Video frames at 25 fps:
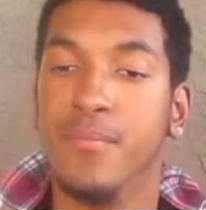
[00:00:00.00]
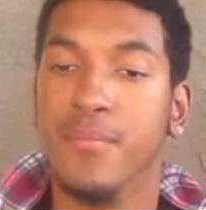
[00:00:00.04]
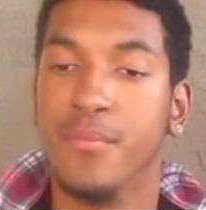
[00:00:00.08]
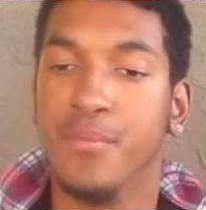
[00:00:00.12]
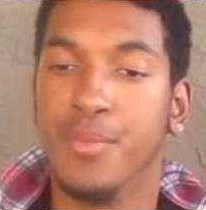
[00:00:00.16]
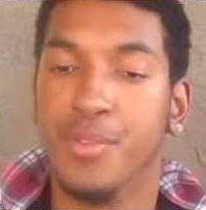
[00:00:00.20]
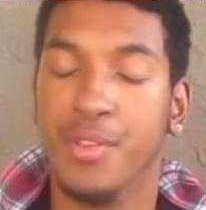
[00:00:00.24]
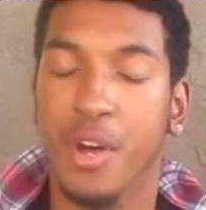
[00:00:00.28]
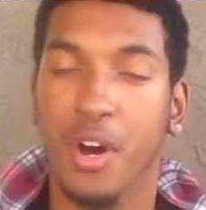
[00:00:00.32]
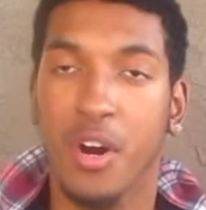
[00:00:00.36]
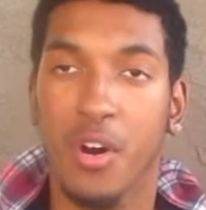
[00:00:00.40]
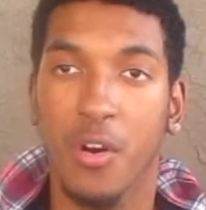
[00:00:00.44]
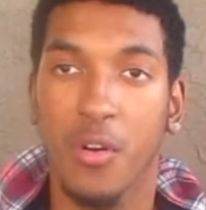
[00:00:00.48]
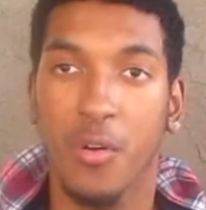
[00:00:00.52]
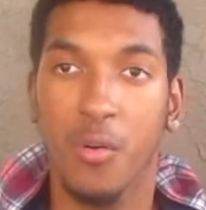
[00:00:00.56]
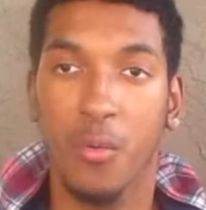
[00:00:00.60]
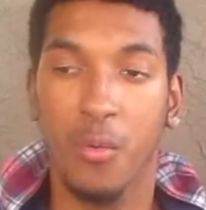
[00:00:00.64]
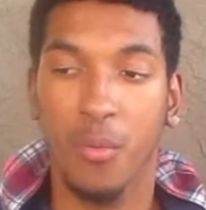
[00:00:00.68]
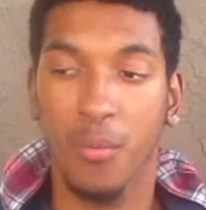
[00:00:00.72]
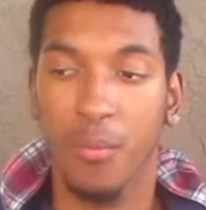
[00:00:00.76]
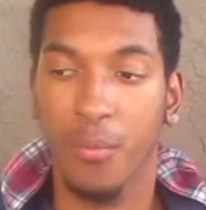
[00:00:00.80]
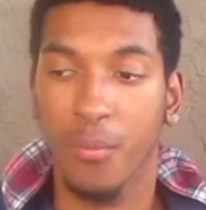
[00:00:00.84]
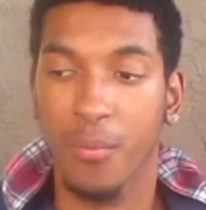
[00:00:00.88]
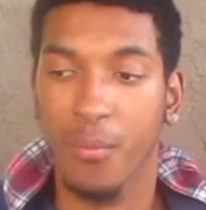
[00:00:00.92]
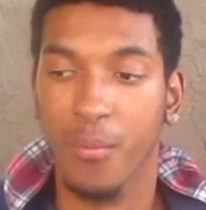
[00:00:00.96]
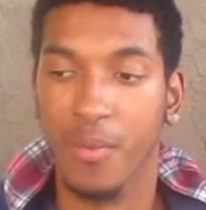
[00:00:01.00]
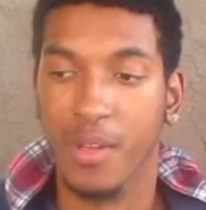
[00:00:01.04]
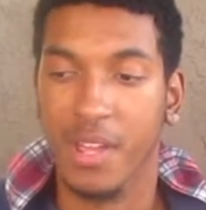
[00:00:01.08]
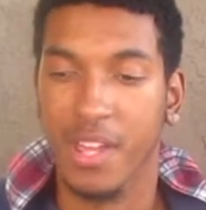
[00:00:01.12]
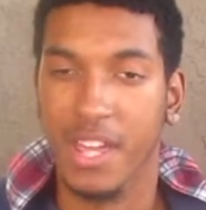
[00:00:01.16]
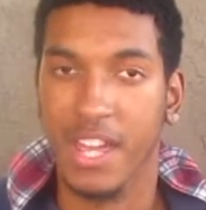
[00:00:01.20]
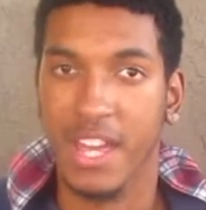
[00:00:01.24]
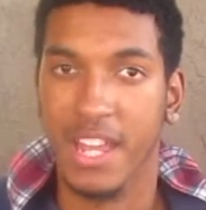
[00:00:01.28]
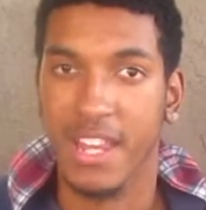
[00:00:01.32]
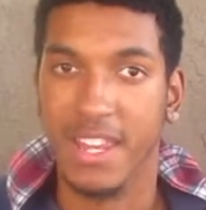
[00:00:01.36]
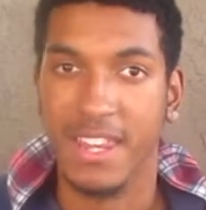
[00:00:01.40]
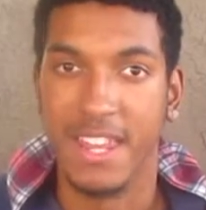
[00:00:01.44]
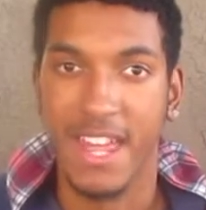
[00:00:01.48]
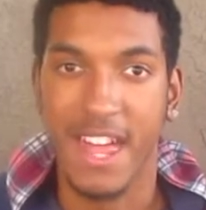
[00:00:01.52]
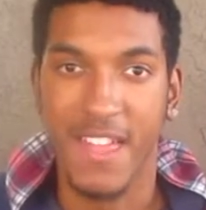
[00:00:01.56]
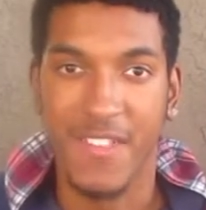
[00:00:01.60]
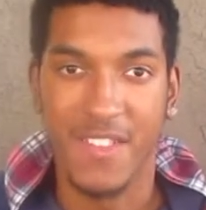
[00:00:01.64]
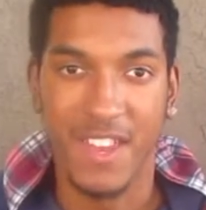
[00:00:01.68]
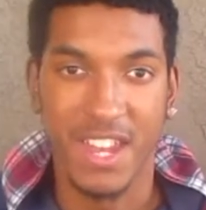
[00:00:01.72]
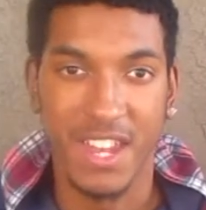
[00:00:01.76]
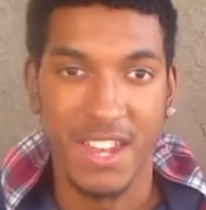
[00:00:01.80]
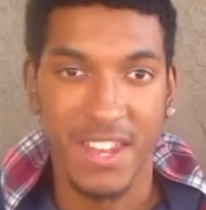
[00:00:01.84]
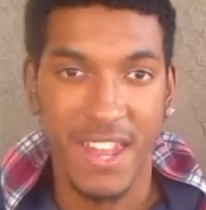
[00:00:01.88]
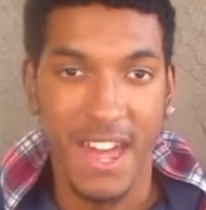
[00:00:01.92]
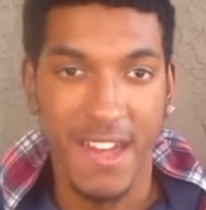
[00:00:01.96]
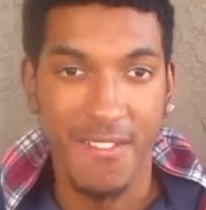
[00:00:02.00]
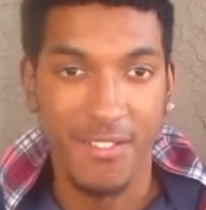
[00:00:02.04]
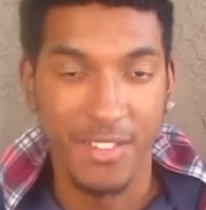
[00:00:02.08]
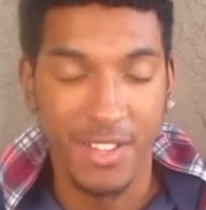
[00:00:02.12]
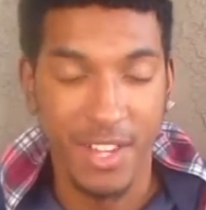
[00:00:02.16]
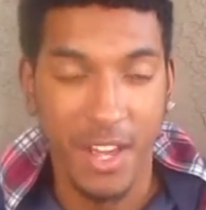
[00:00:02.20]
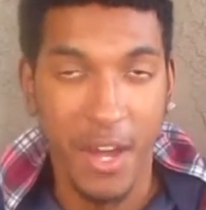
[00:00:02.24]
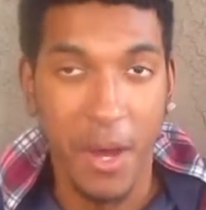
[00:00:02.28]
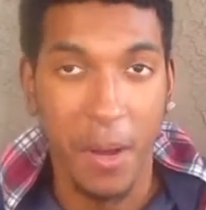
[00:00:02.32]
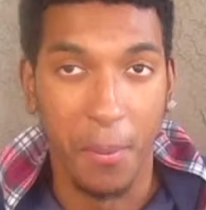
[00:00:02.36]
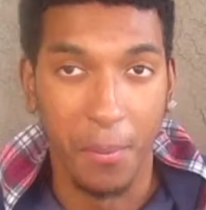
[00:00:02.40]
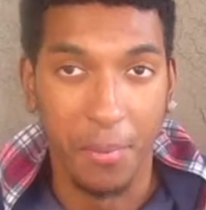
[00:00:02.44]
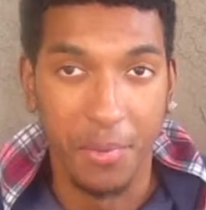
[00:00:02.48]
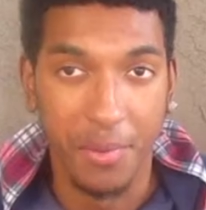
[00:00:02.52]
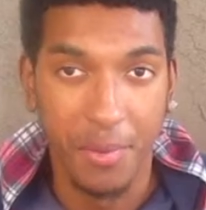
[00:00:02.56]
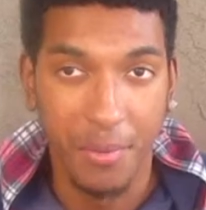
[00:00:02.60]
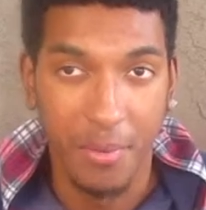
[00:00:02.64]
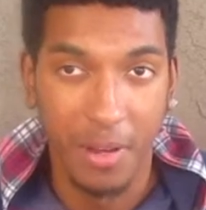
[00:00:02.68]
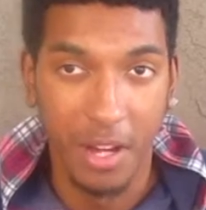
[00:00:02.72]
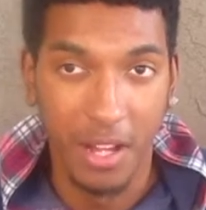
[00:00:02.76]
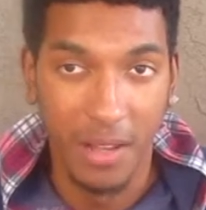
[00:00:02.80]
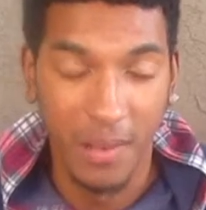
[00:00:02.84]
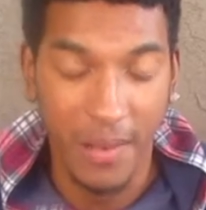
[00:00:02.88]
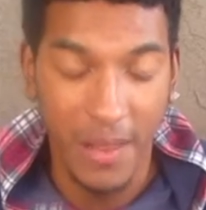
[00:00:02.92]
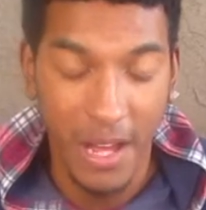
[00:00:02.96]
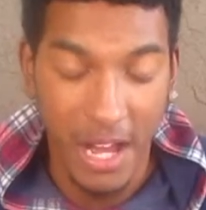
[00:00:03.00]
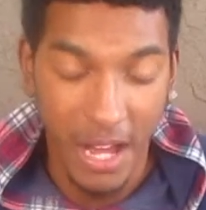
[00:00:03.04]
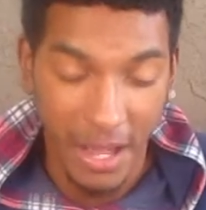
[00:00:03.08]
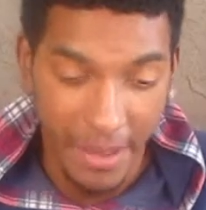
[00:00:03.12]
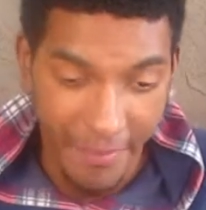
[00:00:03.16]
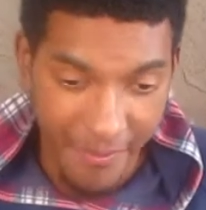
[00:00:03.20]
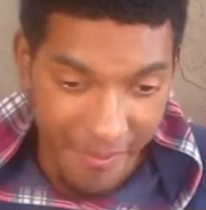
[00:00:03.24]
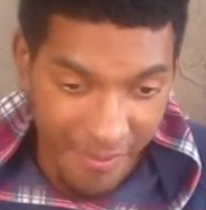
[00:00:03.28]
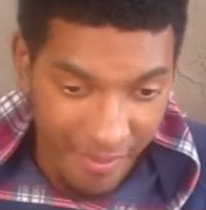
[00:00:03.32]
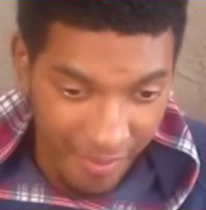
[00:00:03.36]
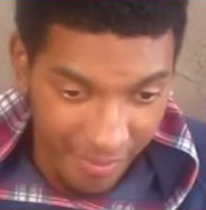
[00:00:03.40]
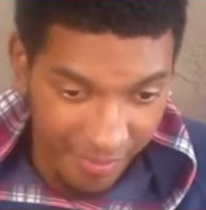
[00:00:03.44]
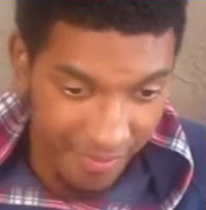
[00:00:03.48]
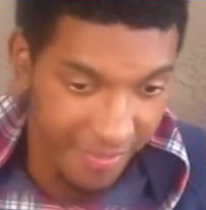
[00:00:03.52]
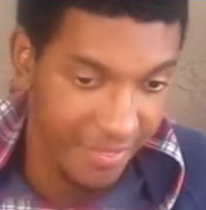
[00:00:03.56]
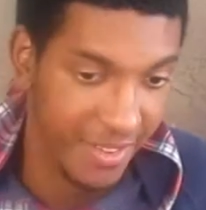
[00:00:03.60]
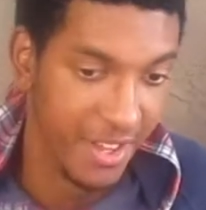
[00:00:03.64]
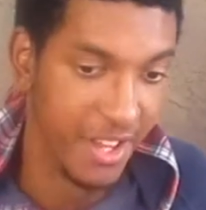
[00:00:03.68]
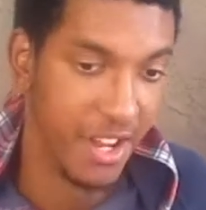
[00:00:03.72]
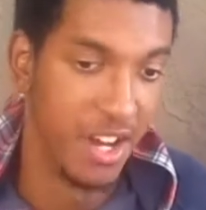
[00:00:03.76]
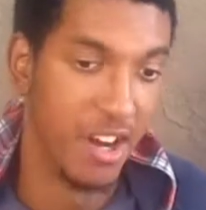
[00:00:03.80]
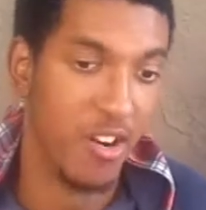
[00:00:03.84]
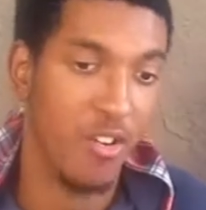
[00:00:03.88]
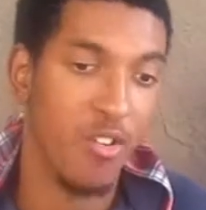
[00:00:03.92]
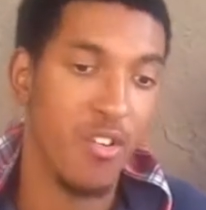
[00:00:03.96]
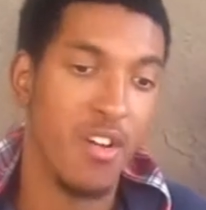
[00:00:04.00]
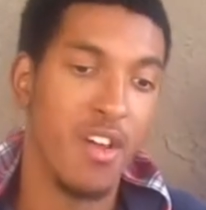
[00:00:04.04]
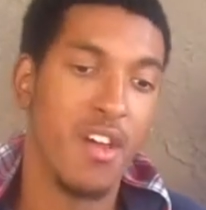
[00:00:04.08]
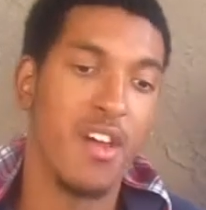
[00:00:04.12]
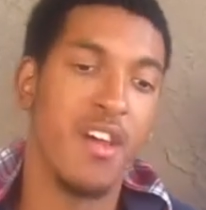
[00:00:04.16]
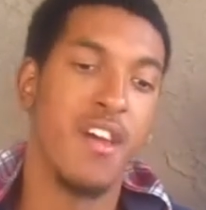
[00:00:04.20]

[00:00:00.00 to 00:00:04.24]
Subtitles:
So, getting Anthony Davis helps a lot. You know?